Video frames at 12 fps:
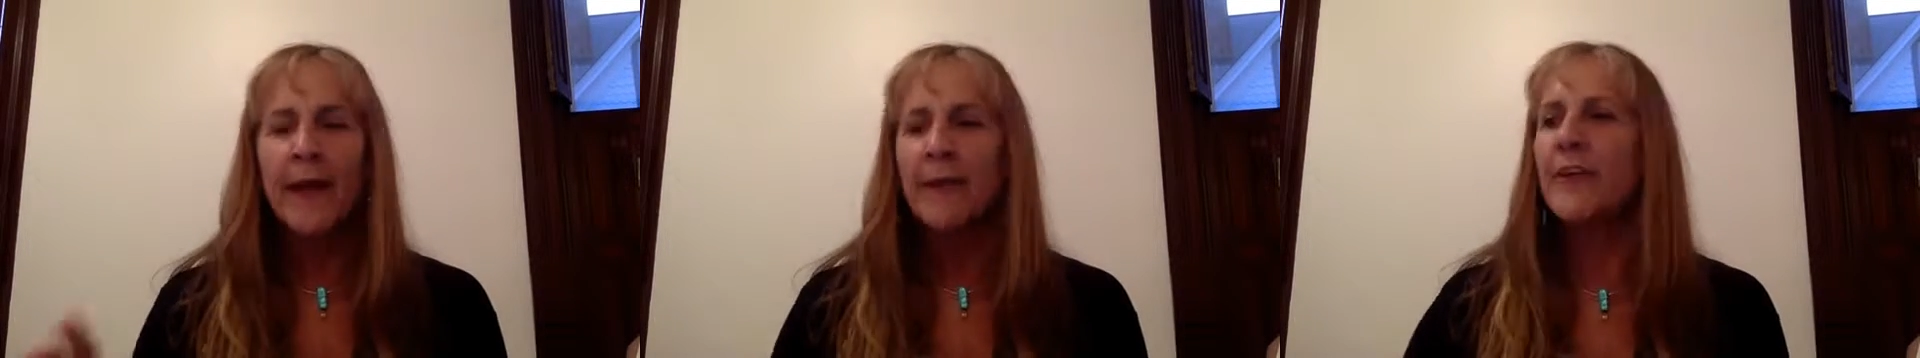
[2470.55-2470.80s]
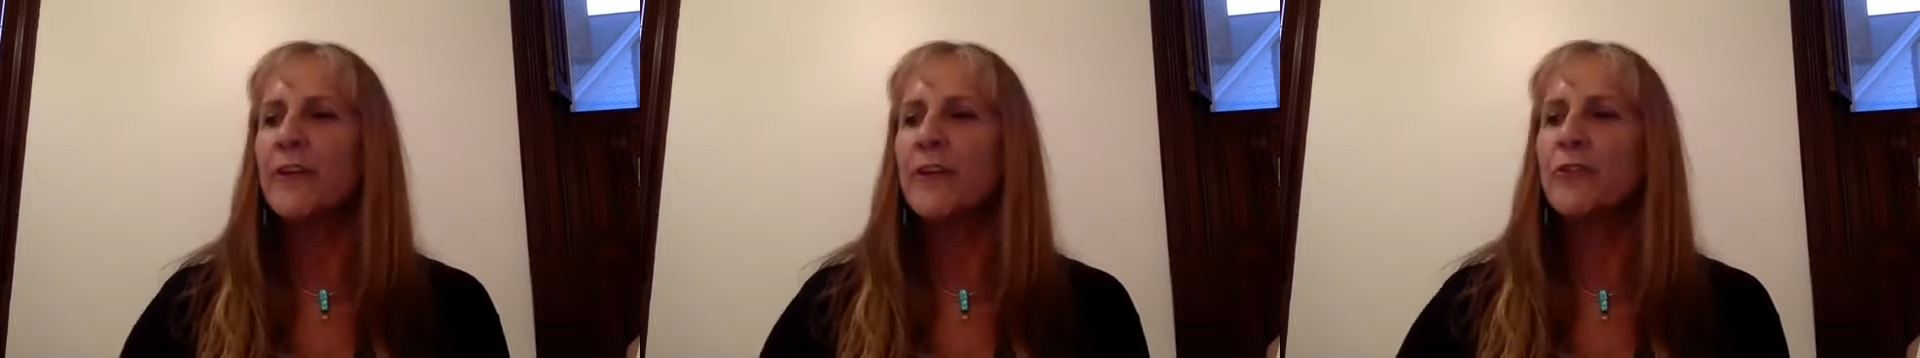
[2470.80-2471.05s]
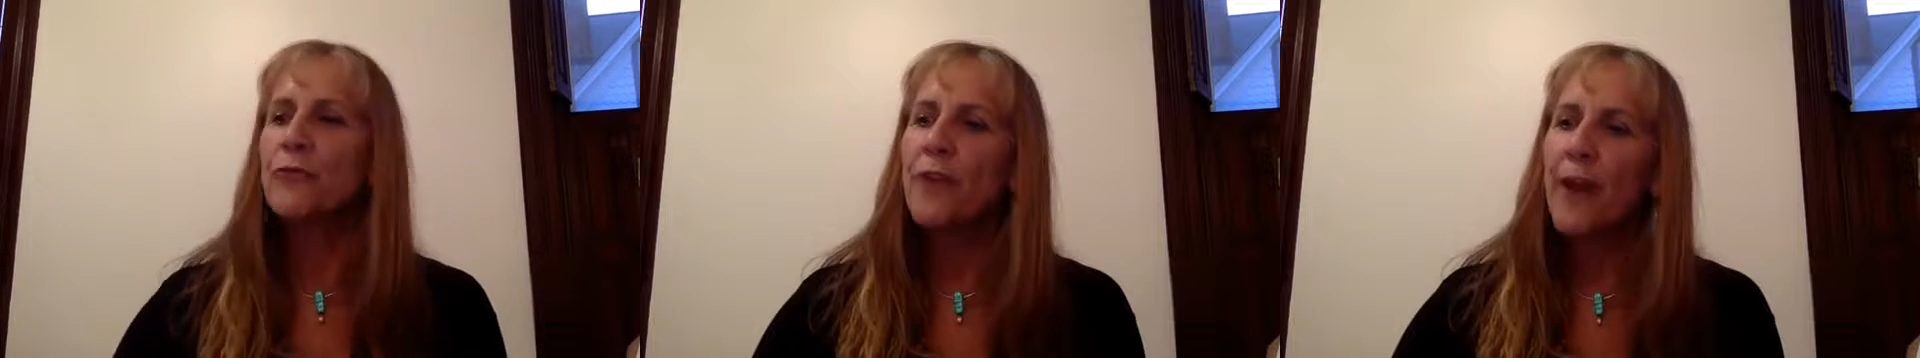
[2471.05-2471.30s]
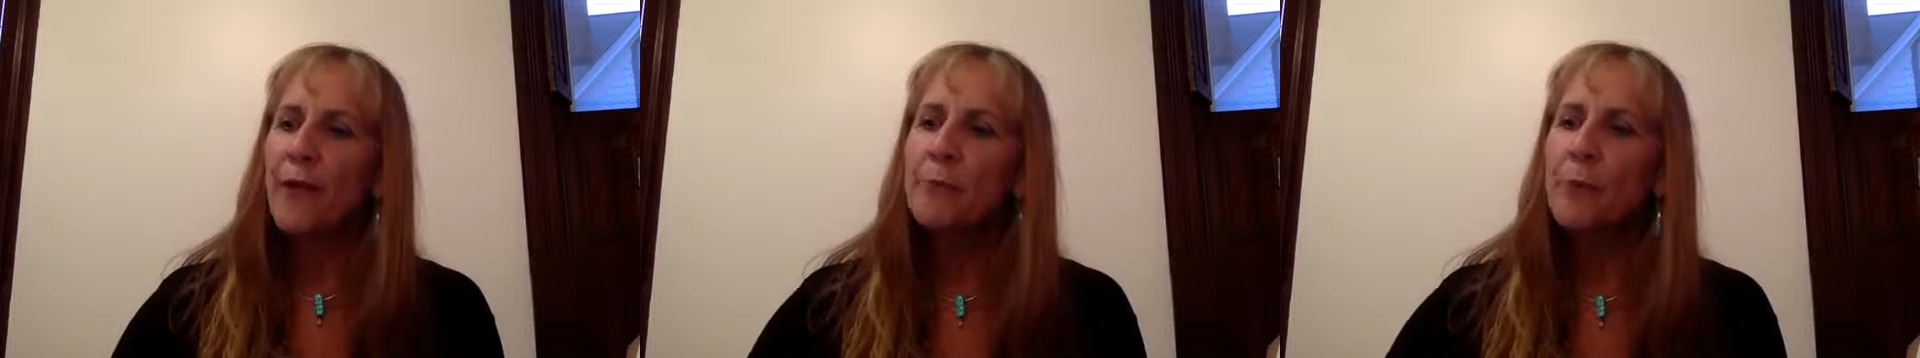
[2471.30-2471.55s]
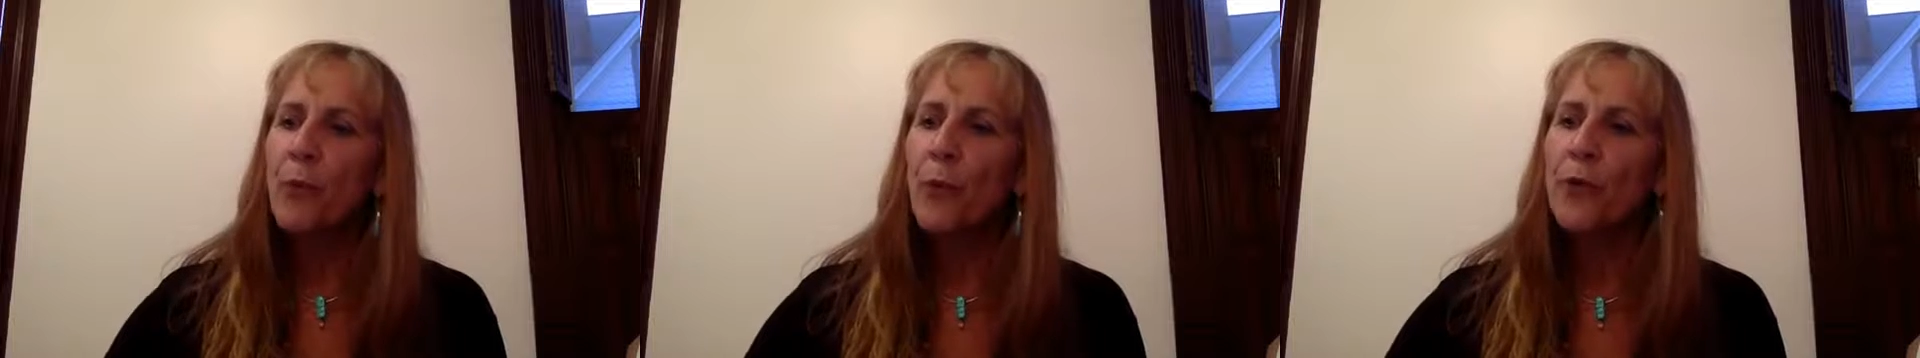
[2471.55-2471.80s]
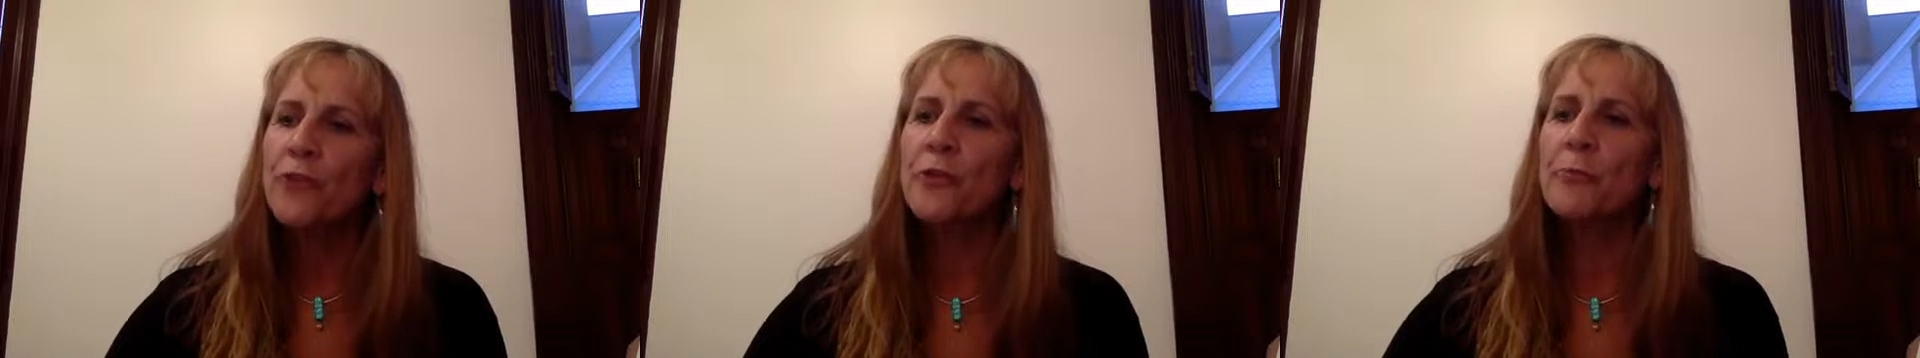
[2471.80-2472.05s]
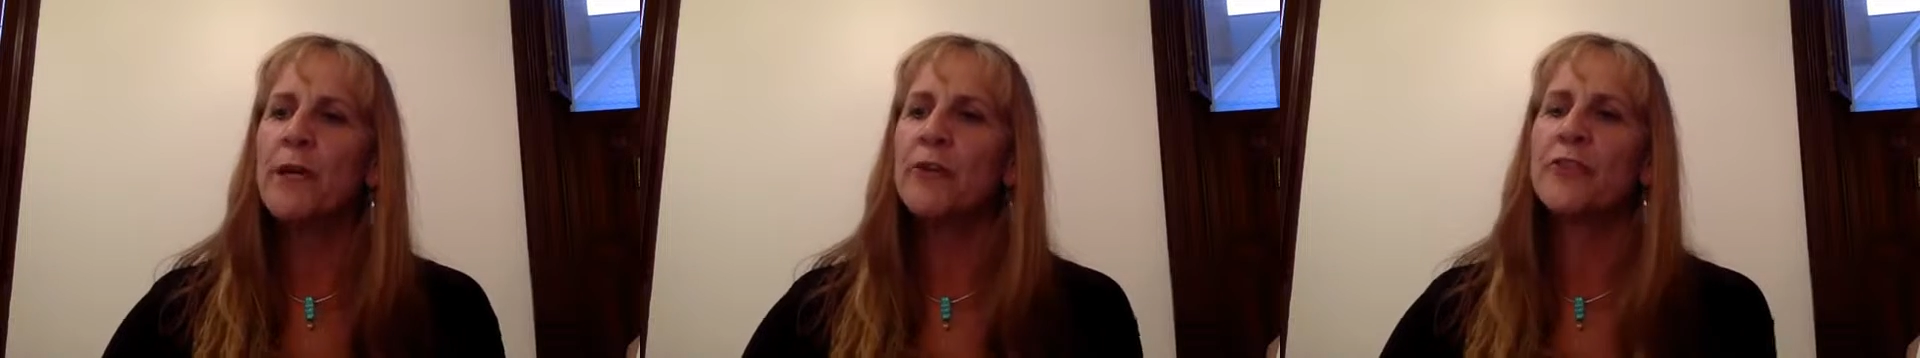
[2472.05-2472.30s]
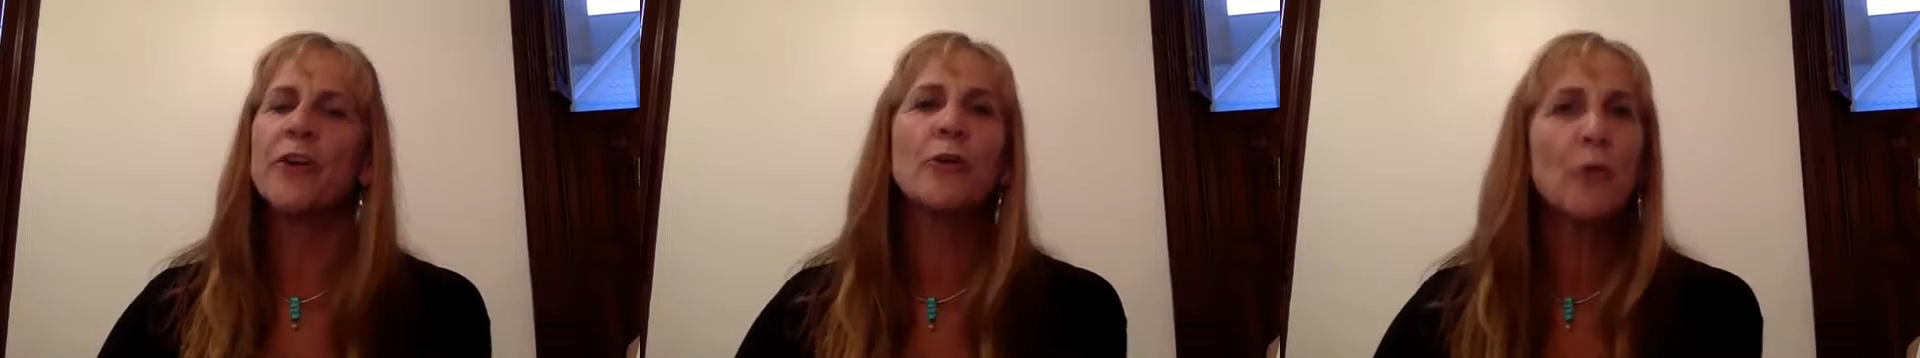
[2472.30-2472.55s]
that's very important to me
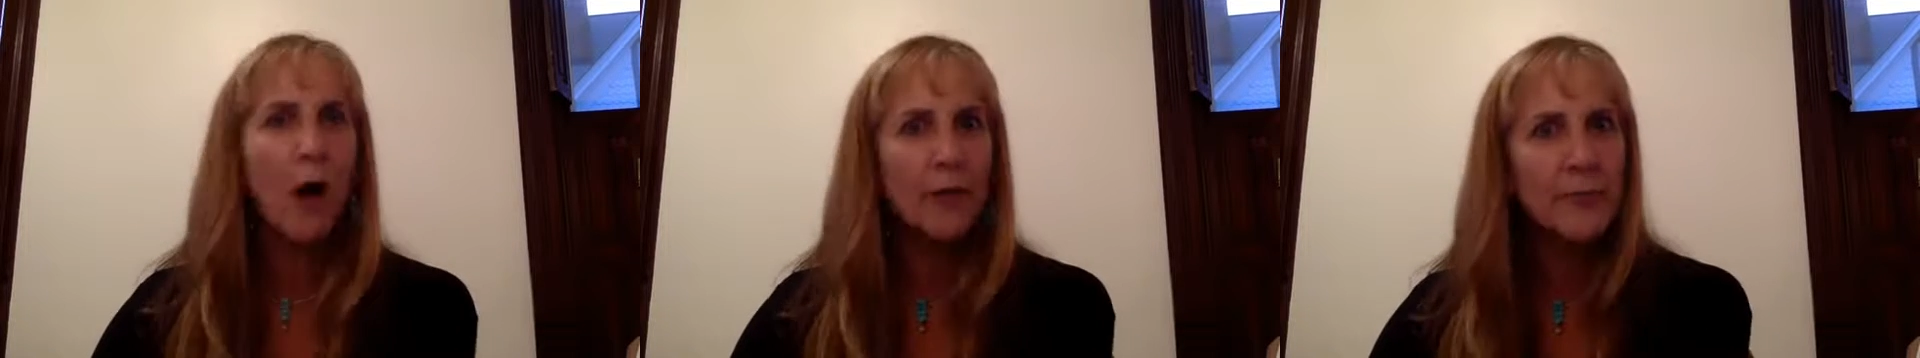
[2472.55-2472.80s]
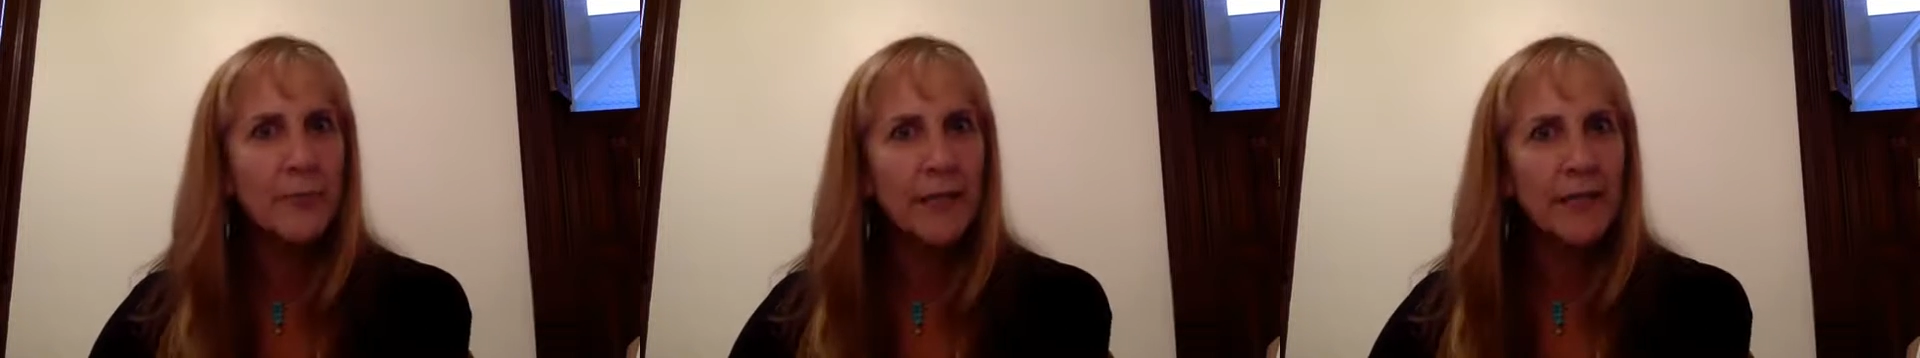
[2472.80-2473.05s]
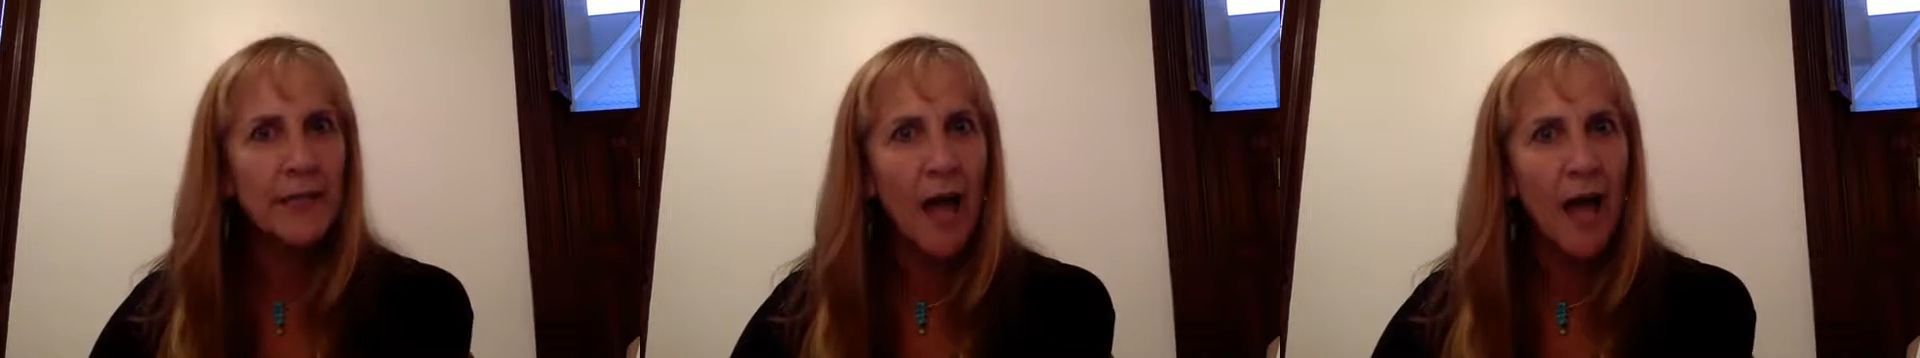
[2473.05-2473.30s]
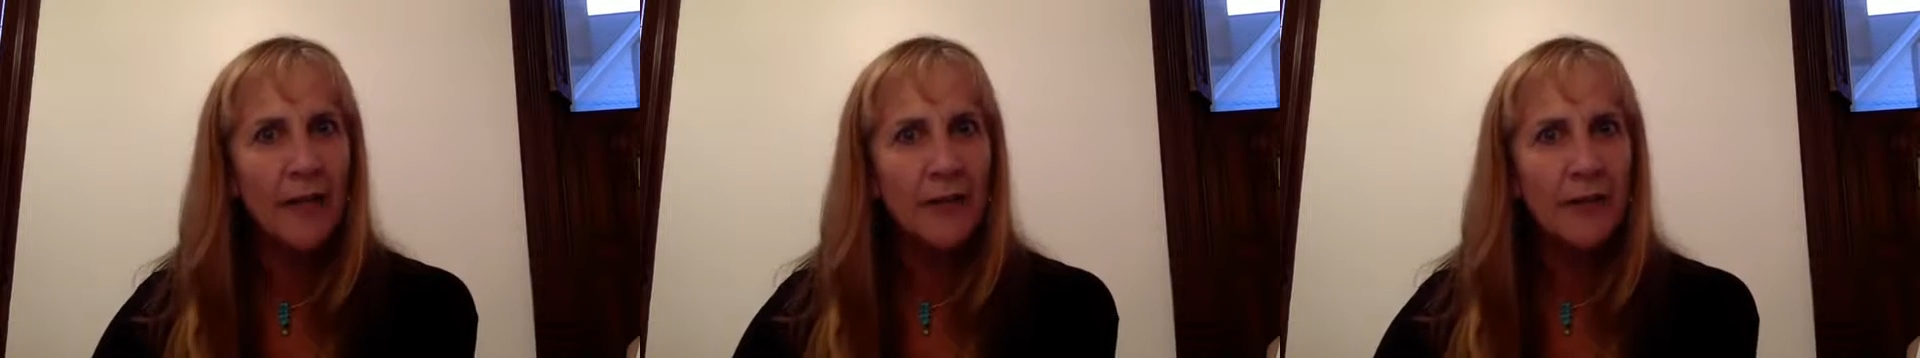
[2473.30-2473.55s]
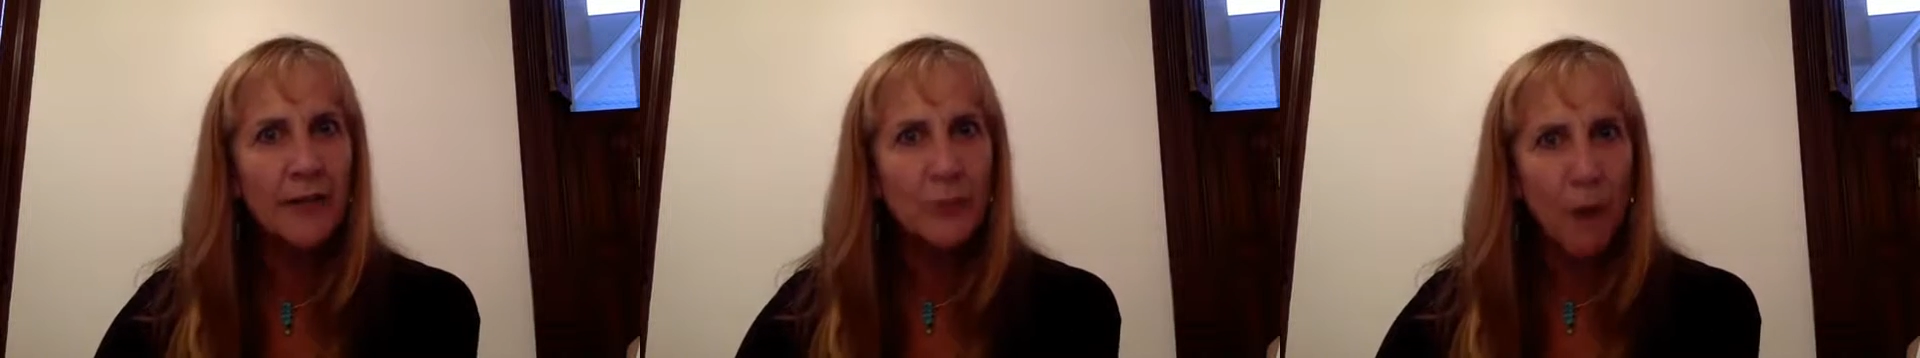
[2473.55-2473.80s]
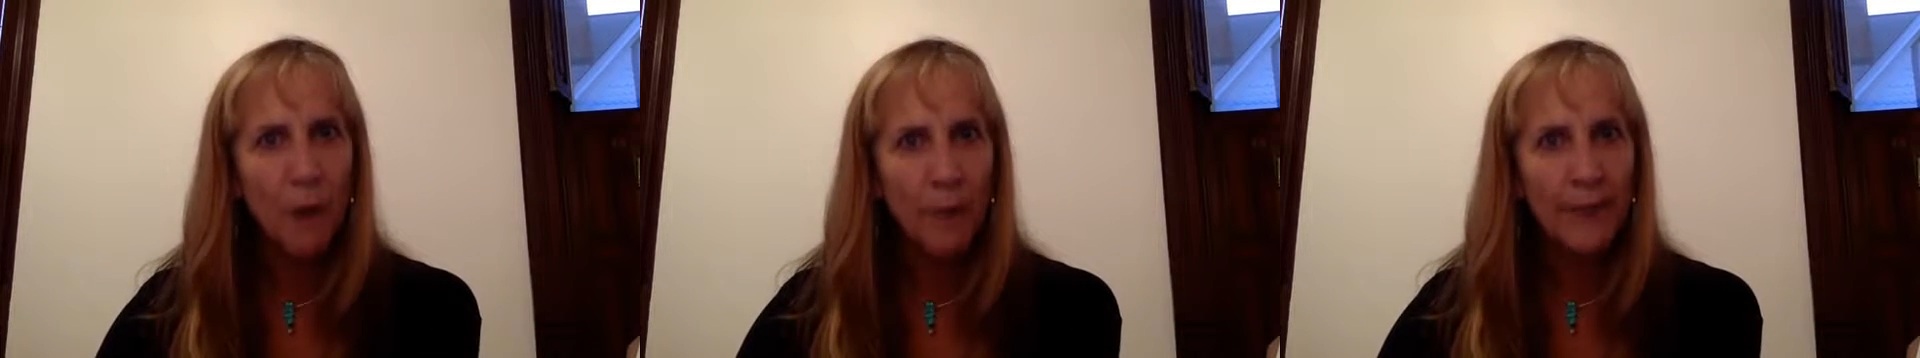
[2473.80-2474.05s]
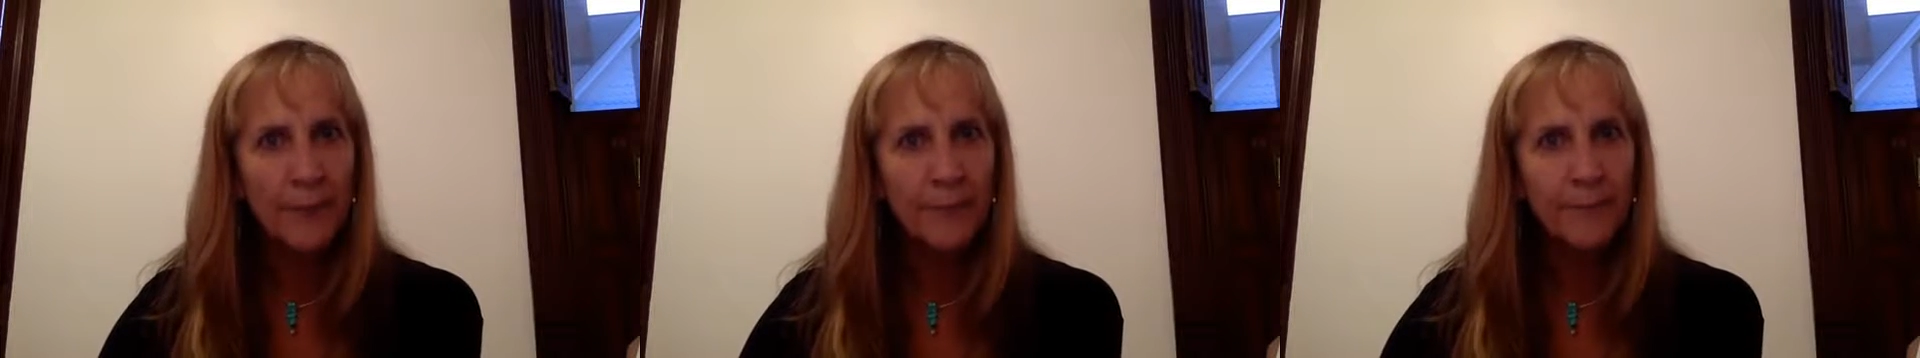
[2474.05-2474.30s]
is the cross the midline drumming.